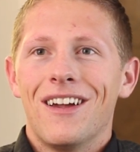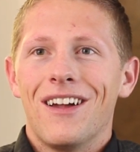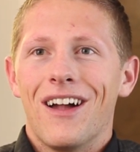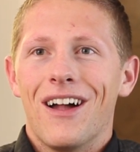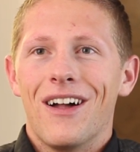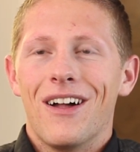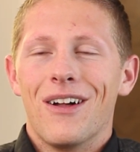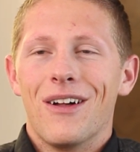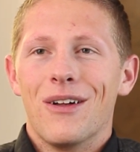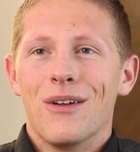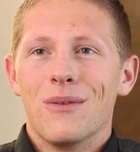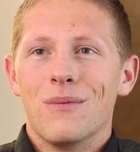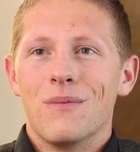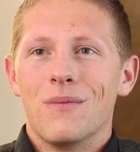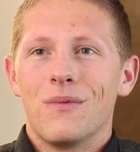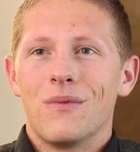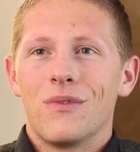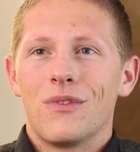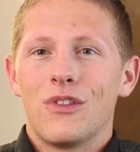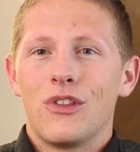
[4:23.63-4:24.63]

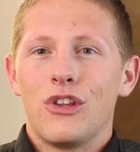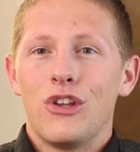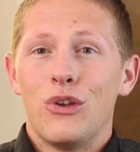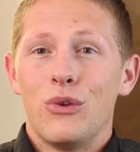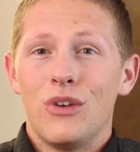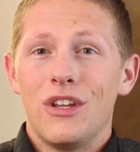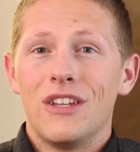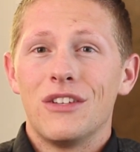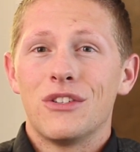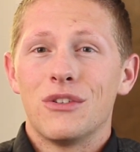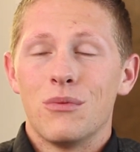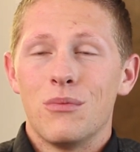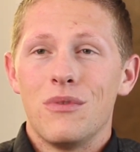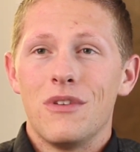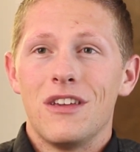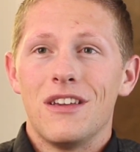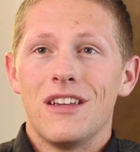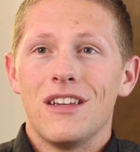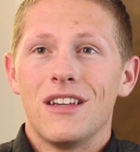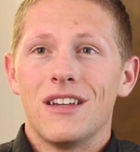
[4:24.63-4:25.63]
You need to
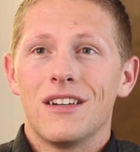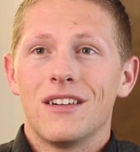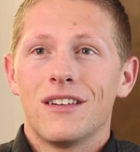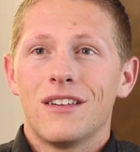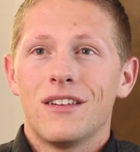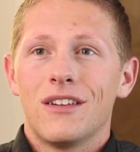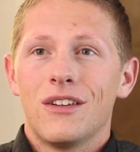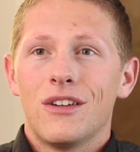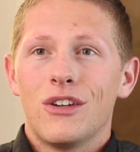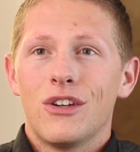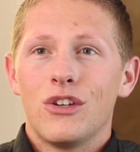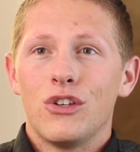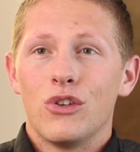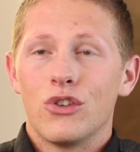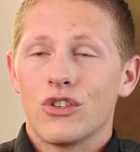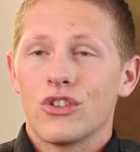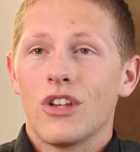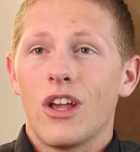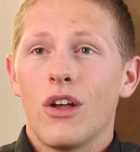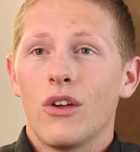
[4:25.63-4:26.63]
be
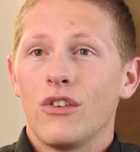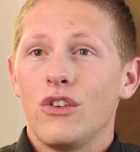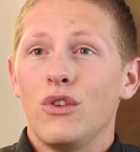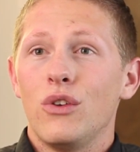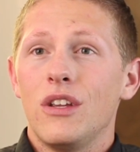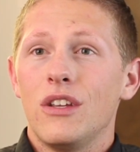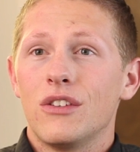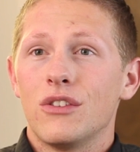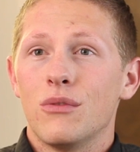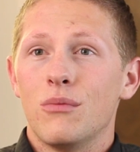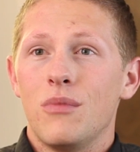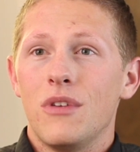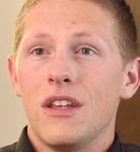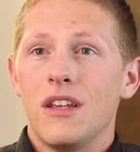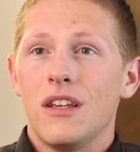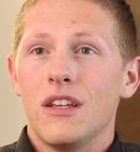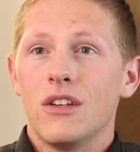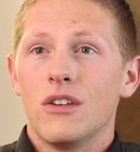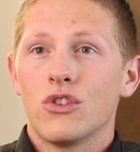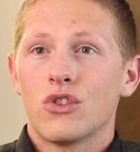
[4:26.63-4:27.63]
yourself. You need to
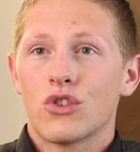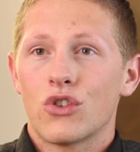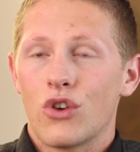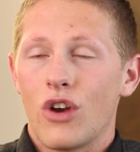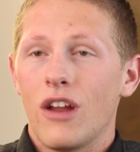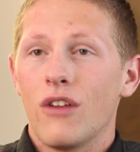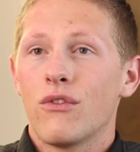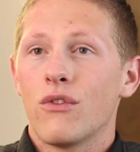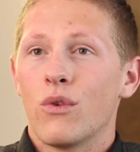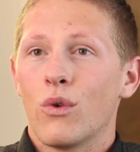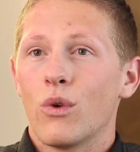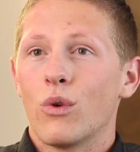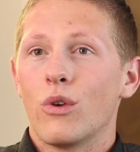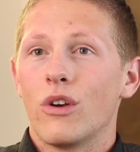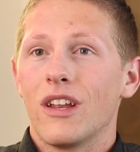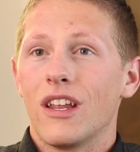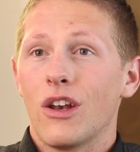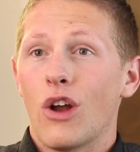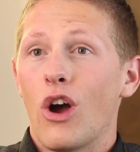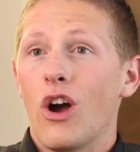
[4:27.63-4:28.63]
be
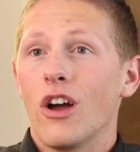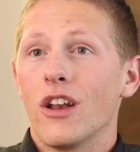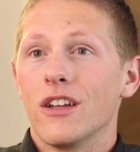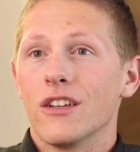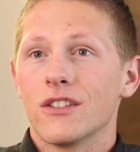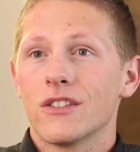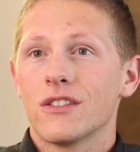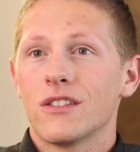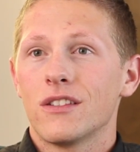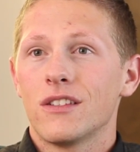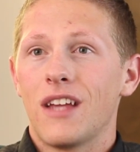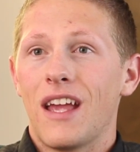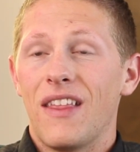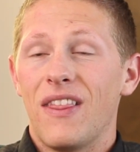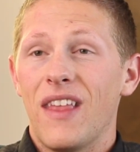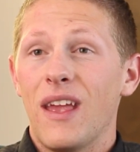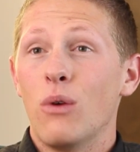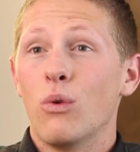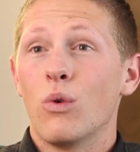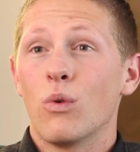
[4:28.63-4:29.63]
straightforward and honest,
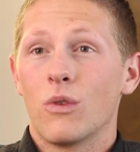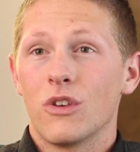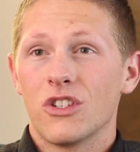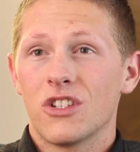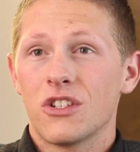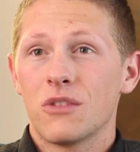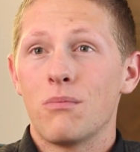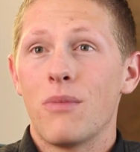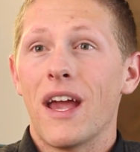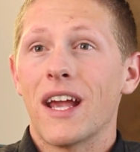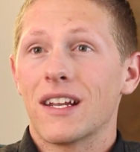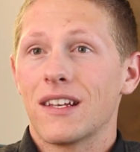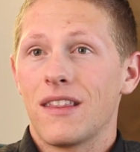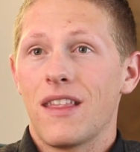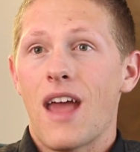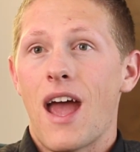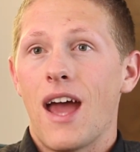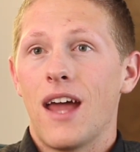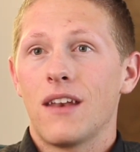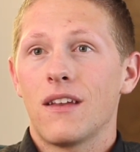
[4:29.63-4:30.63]
and they will respect
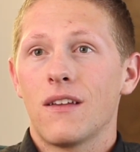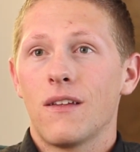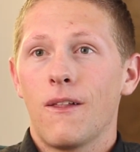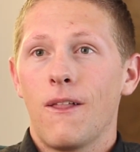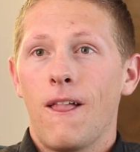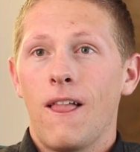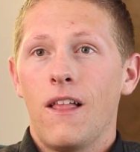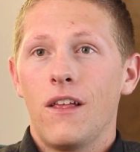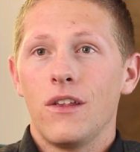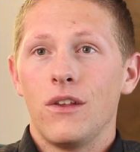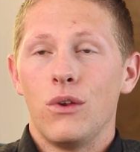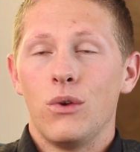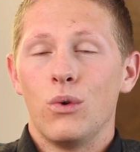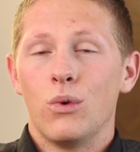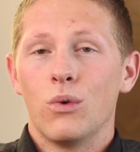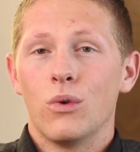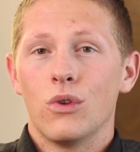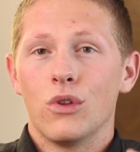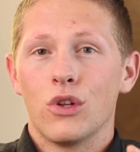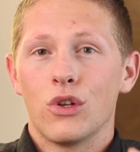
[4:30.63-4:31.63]
that.
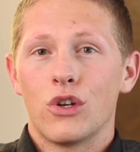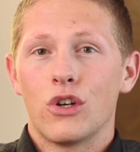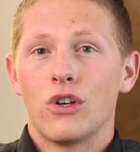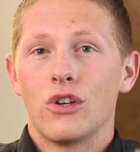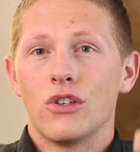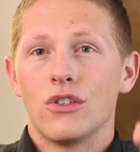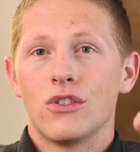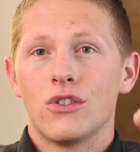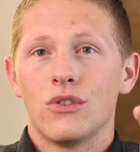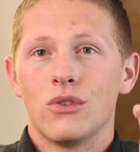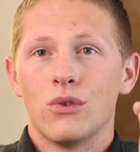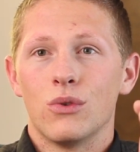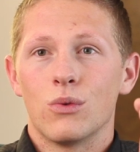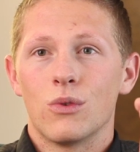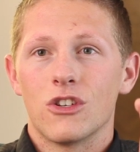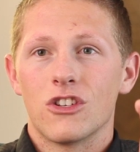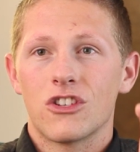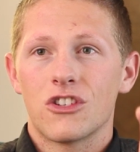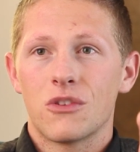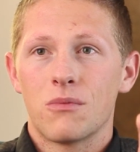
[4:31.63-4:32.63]
You will learn to
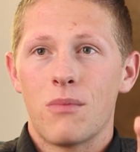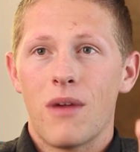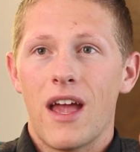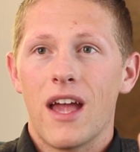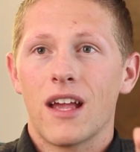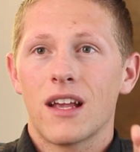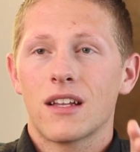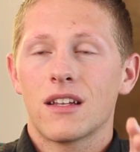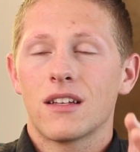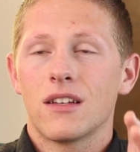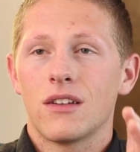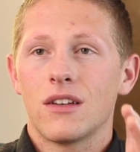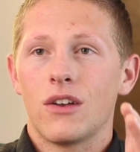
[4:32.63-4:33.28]
respect,